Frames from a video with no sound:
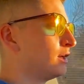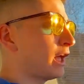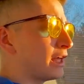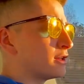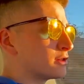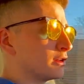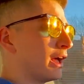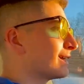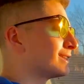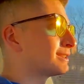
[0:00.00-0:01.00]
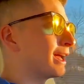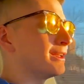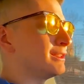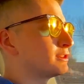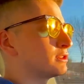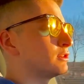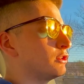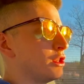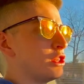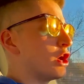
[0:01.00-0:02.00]
And like I said, it's
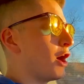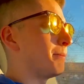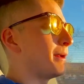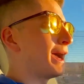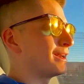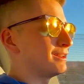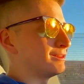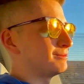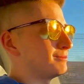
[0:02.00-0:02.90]
not bad in